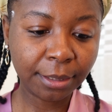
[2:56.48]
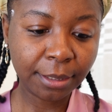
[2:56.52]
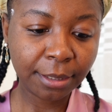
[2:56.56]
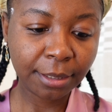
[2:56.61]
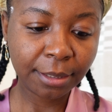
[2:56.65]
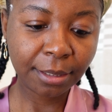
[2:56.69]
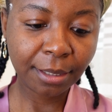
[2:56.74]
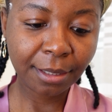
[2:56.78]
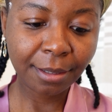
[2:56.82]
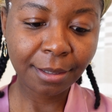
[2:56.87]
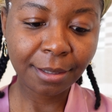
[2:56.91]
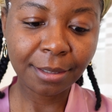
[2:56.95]
this
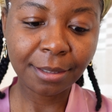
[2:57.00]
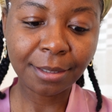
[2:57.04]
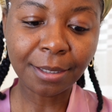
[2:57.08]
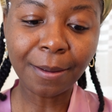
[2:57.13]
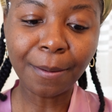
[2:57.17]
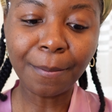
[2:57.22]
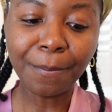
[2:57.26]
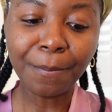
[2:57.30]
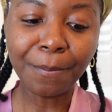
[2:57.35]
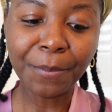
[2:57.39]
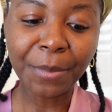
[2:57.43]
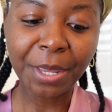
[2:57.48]
thing is
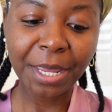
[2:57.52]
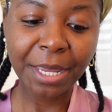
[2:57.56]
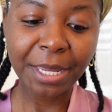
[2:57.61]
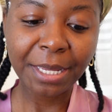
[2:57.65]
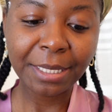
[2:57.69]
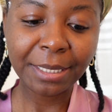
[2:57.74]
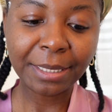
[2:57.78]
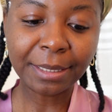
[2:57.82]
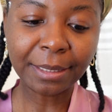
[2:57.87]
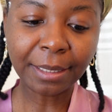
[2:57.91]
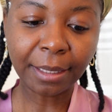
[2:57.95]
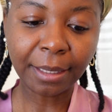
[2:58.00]

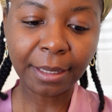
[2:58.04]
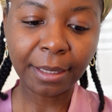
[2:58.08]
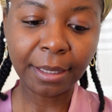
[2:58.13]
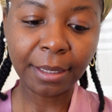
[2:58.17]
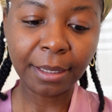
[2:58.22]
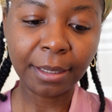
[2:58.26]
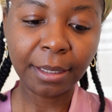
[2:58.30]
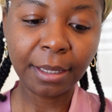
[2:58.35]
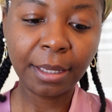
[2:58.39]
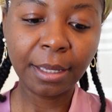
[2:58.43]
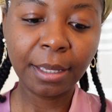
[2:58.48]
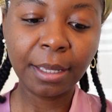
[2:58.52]
amazing.
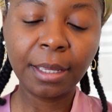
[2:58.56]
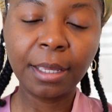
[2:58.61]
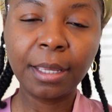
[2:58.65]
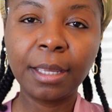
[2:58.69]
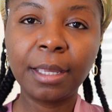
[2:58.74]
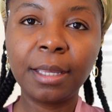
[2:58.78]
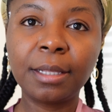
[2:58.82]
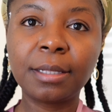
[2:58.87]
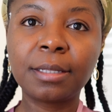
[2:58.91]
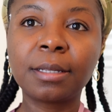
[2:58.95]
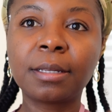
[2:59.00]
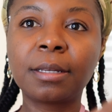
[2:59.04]

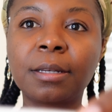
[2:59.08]
It's a